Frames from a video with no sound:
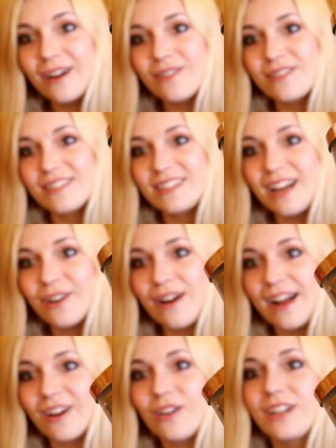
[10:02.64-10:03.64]
there. There's a
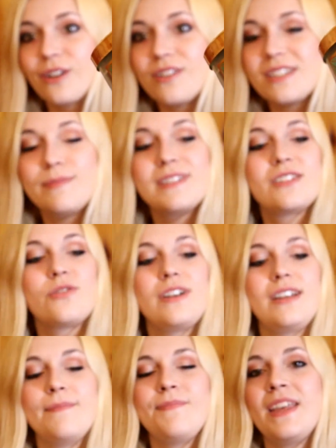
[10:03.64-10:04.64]
nutcracker and a Christmas
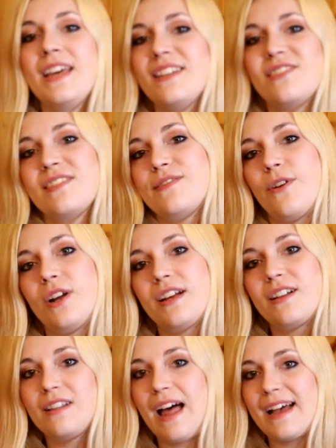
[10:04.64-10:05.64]
tree. It's just very
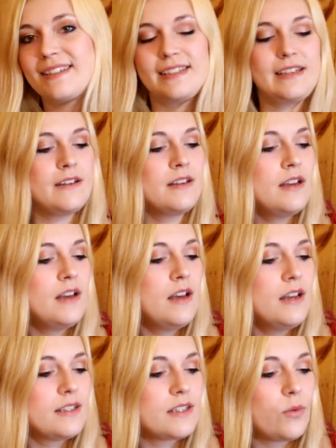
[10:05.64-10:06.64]
classy.
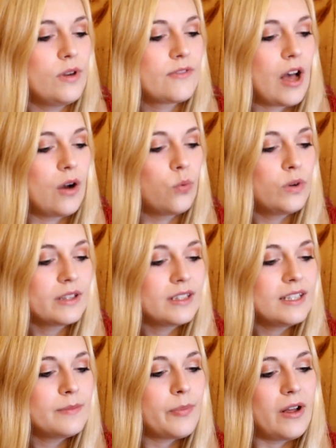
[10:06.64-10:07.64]
So we've got
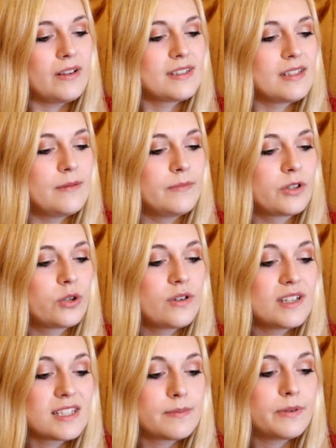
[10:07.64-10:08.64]
woodland balsam,
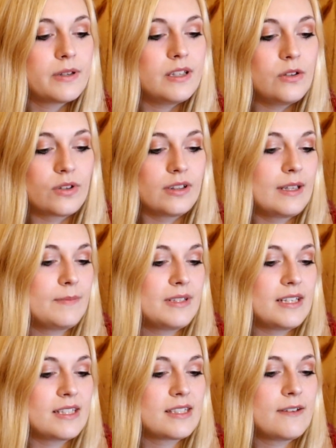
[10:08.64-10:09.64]
crisp
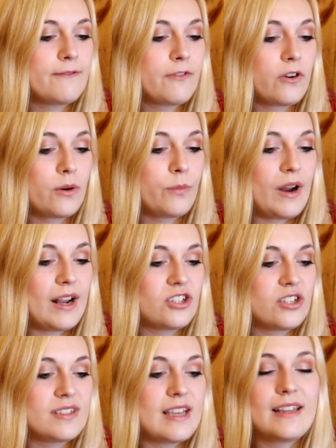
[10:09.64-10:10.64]
eucalyptus, fir
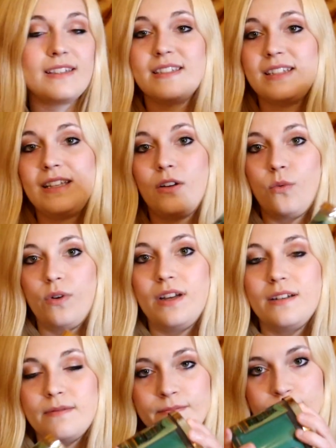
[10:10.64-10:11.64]
branches, and cedar
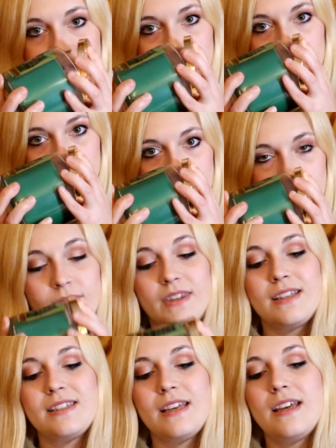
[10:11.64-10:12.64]
wood.
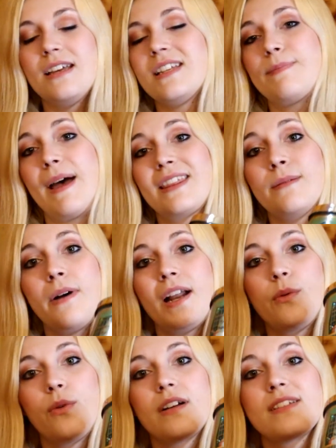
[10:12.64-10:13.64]
This is Bath and
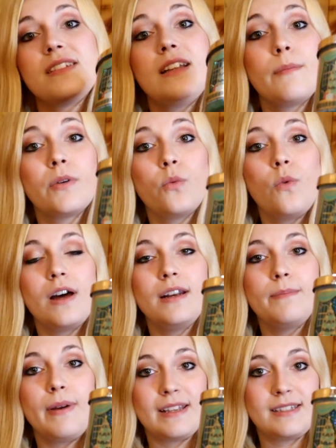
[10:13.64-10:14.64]
Body Works' number
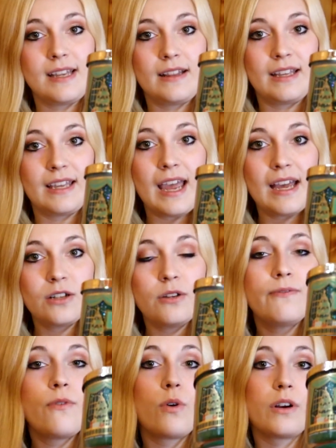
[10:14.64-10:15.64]
one best-selling candle
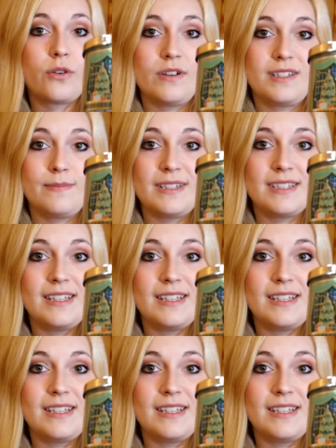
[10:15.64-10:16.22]
for Christmas